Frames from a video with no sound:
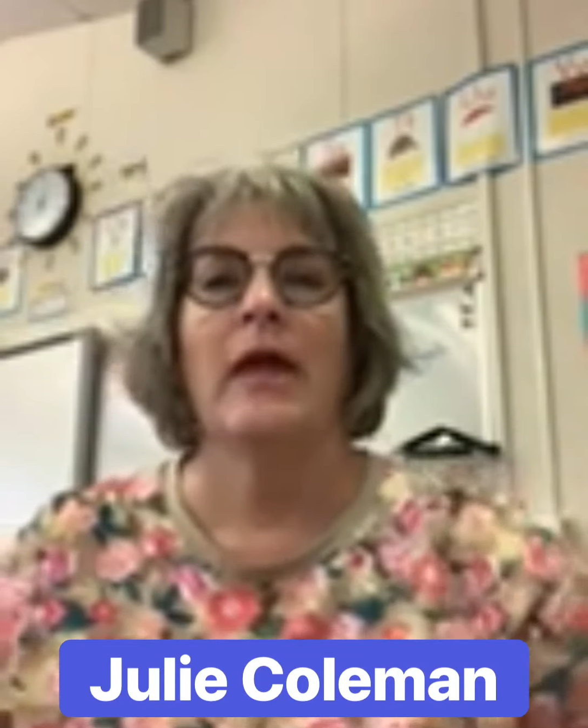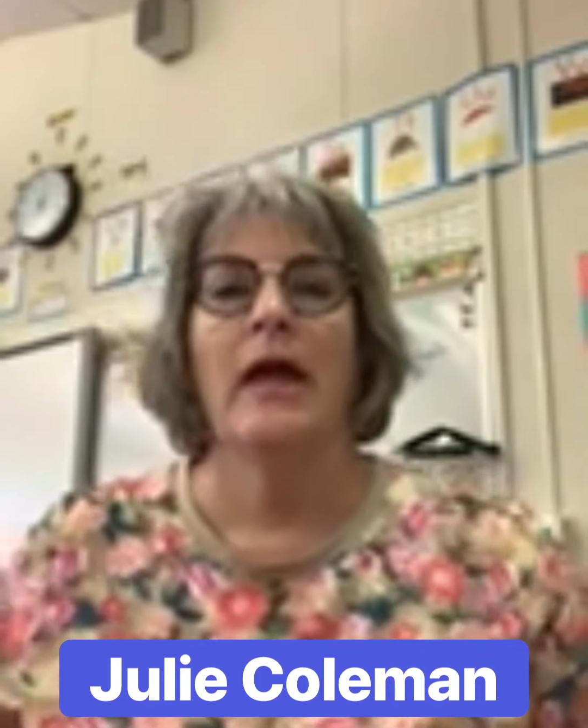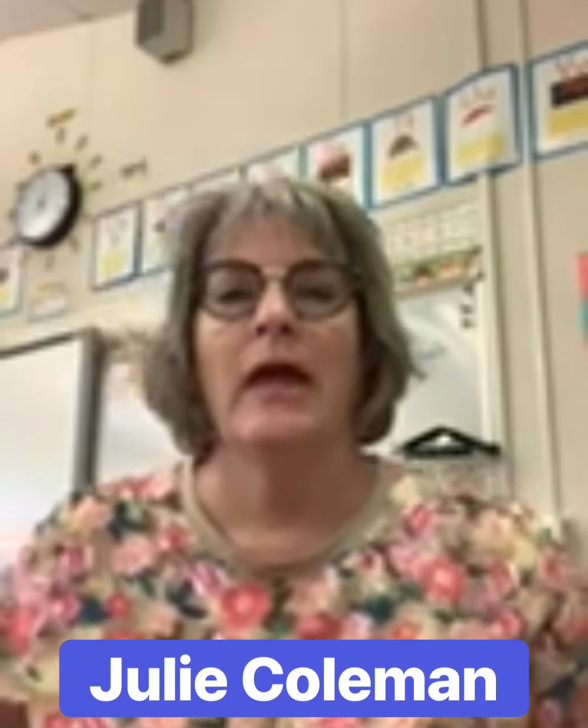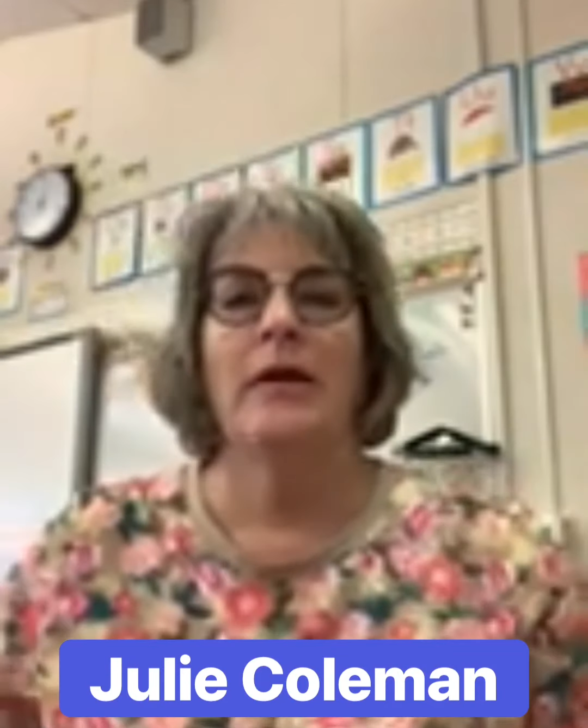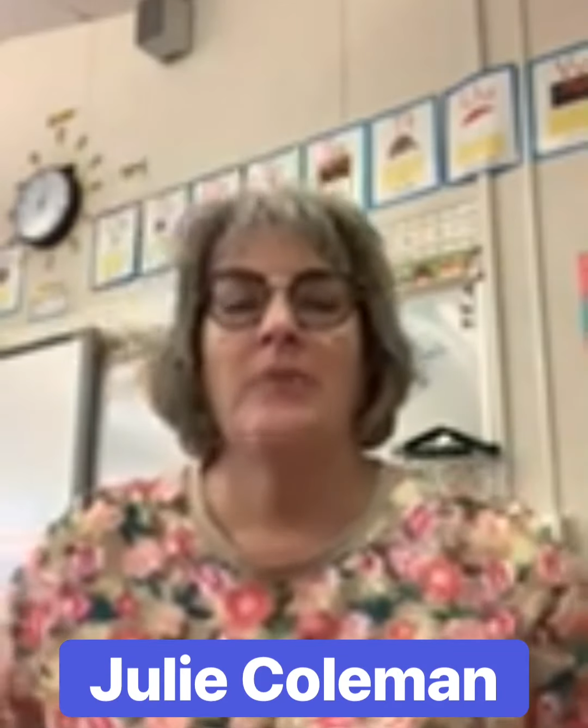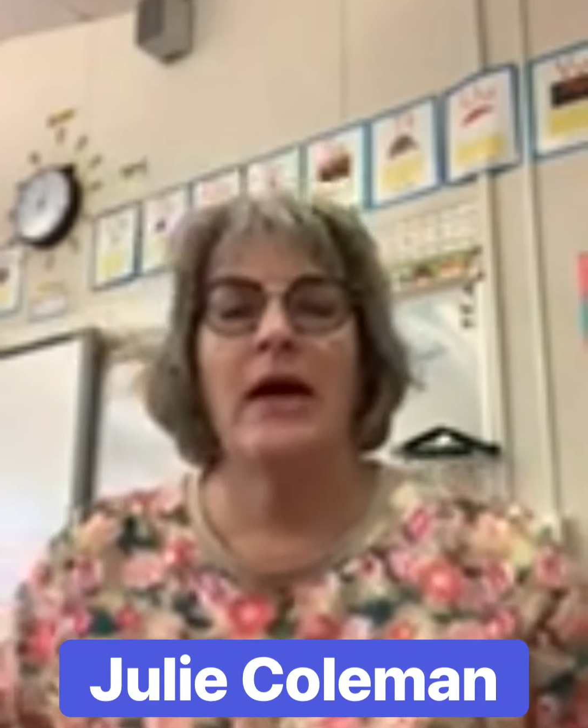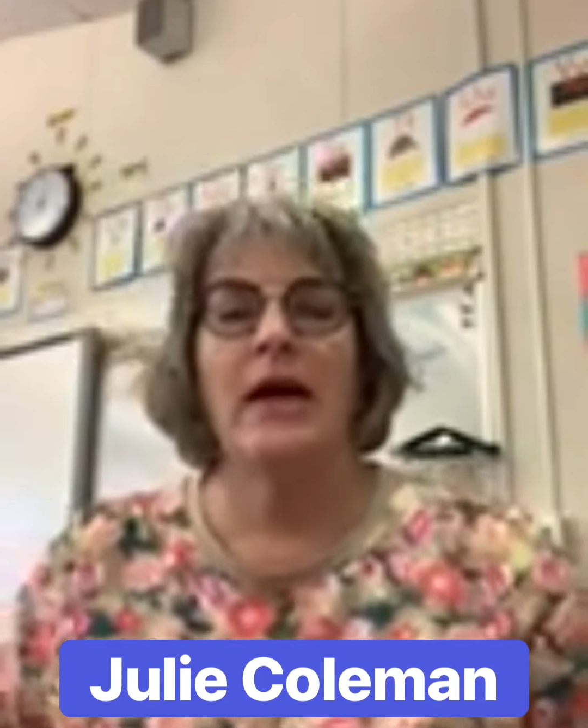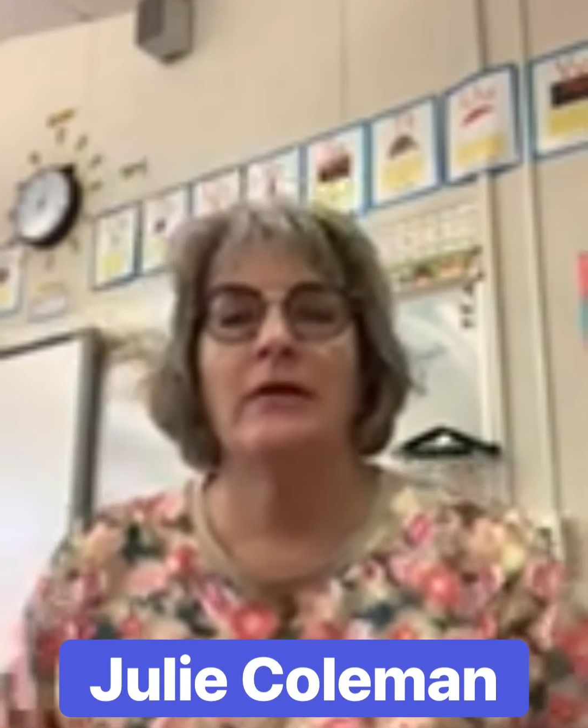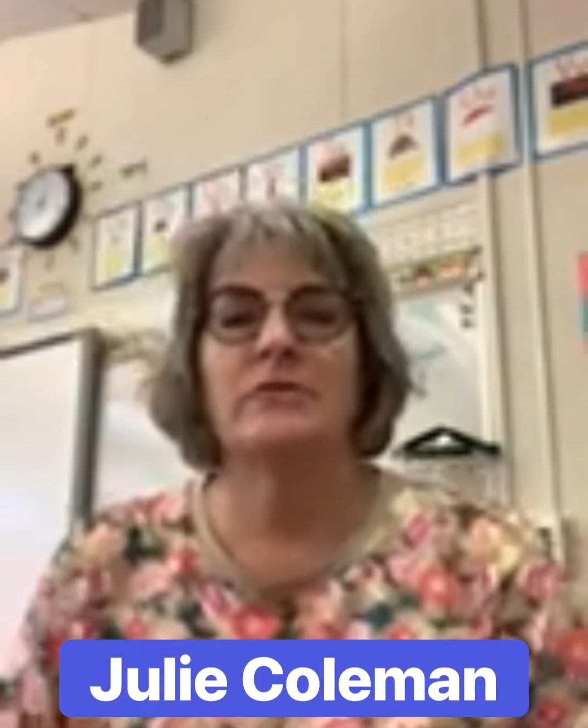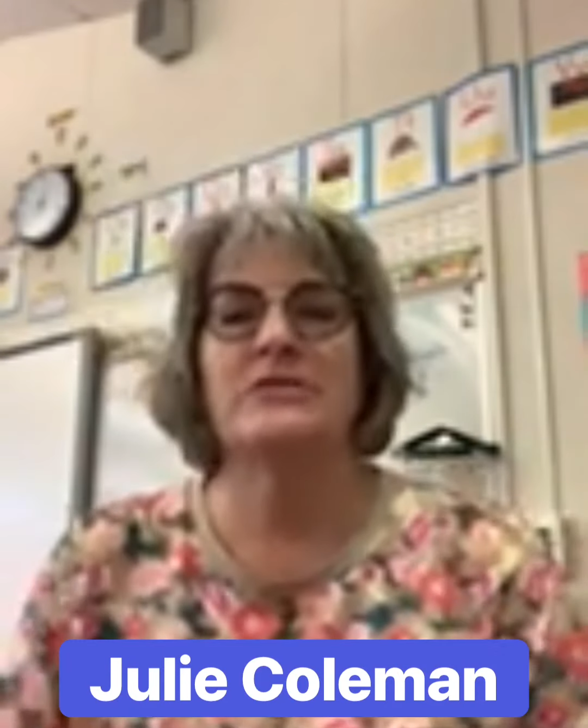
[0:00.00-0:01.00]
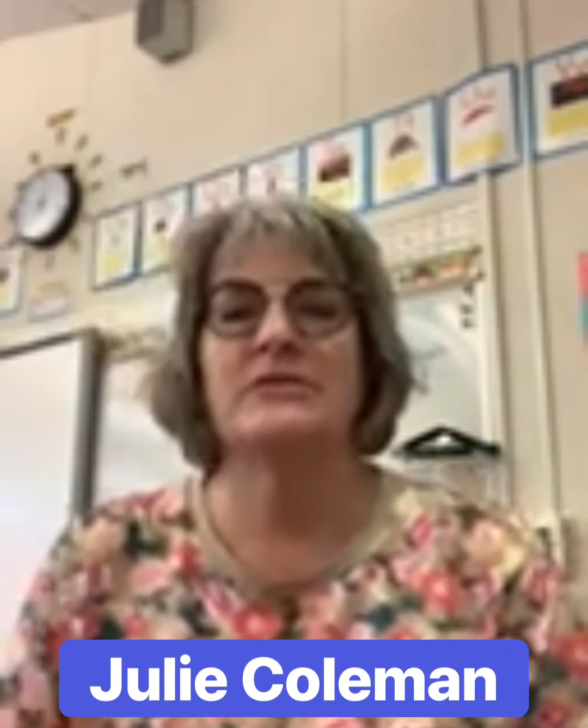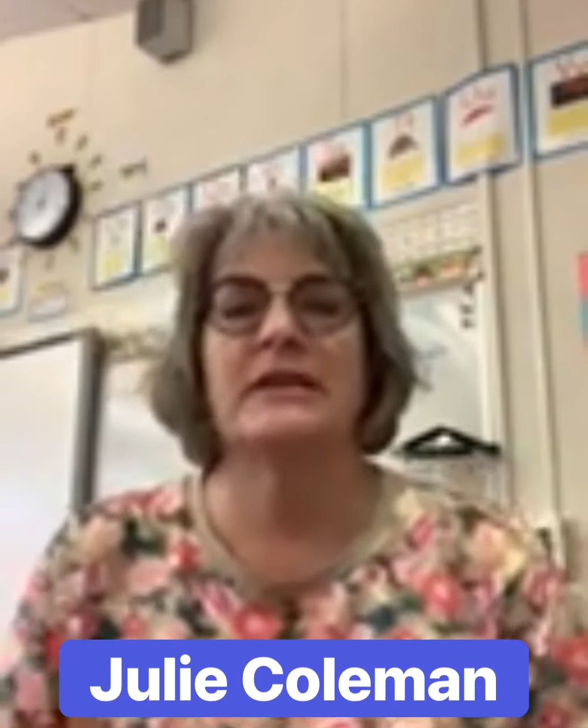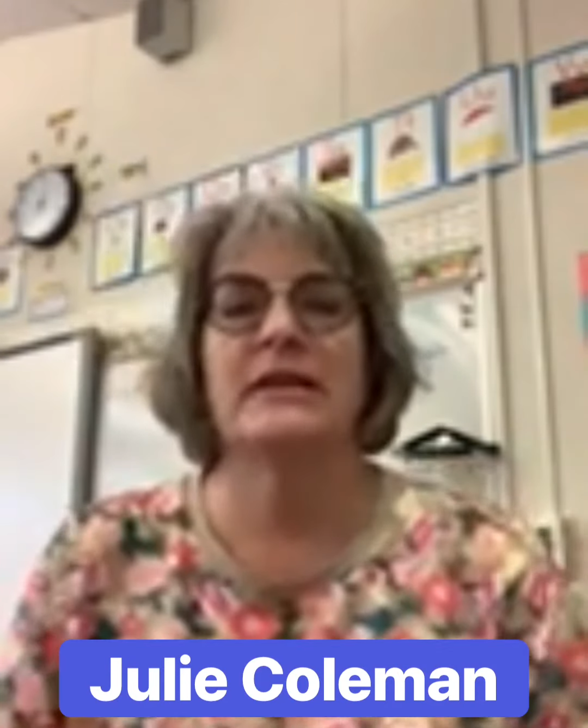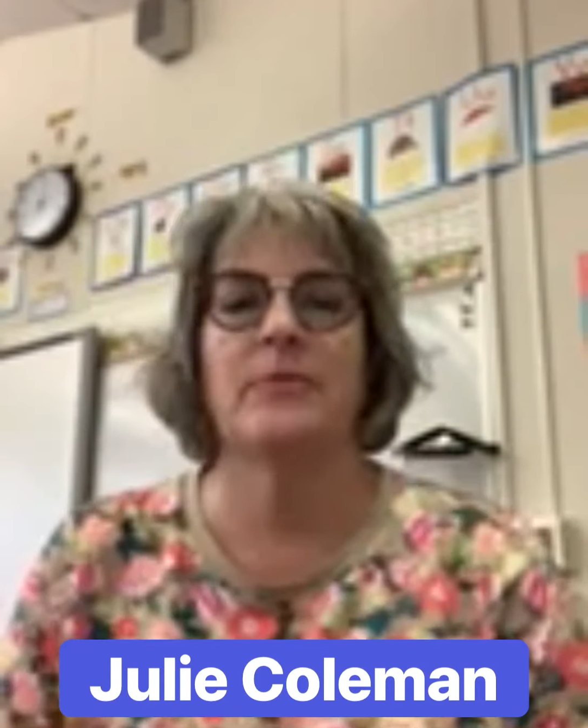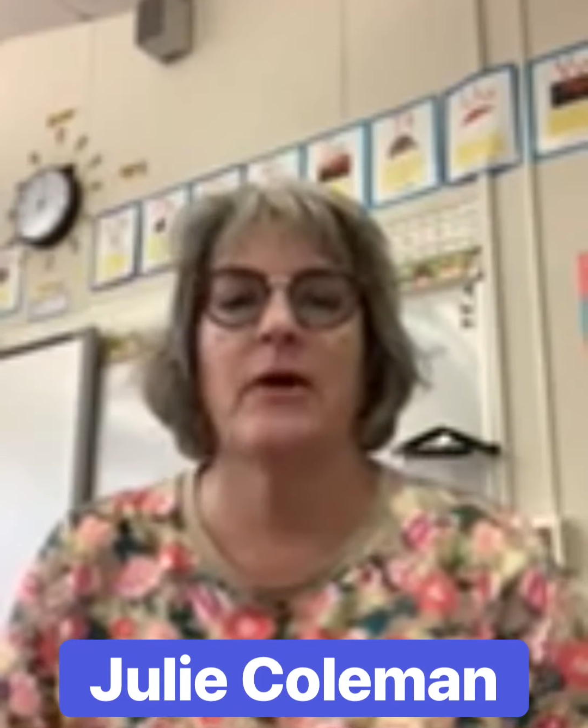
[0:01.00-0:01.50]
Hey Matt, just thinking
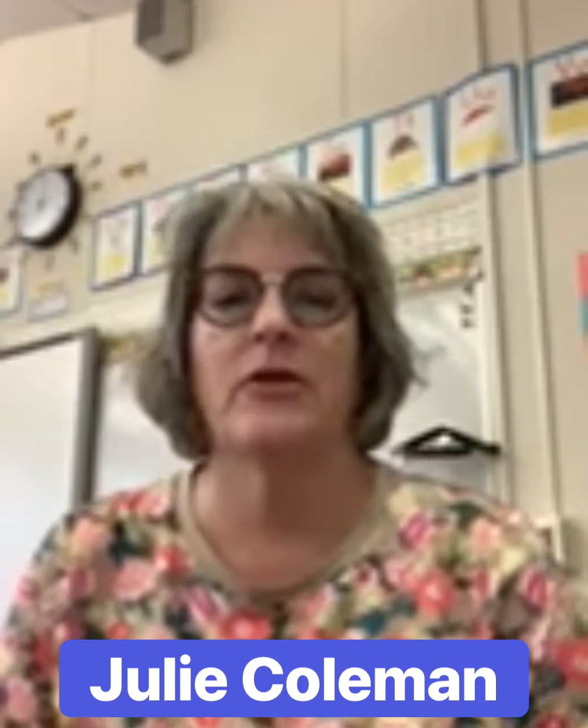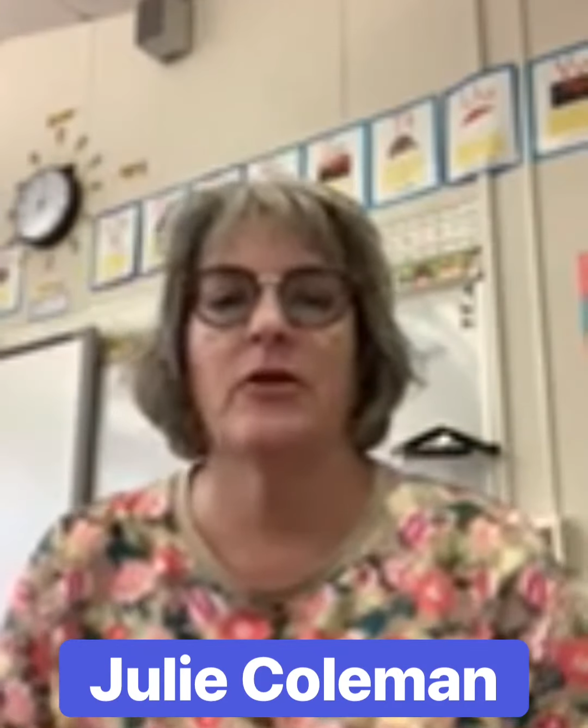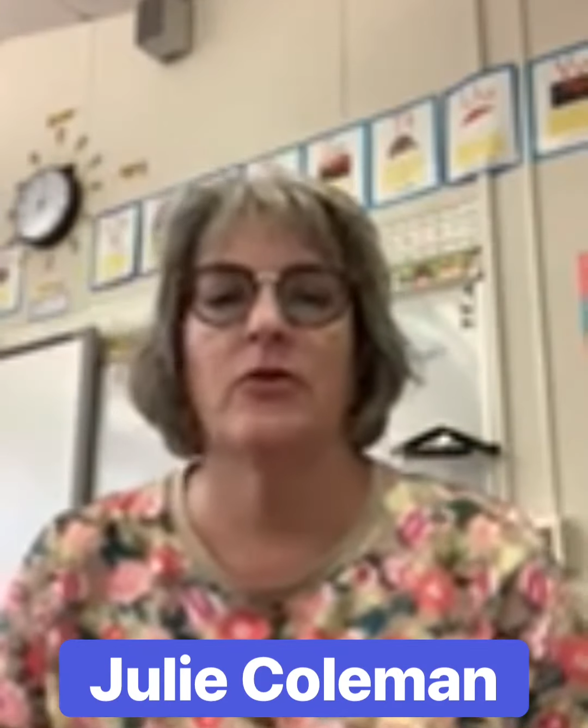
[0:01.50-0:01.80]
about you.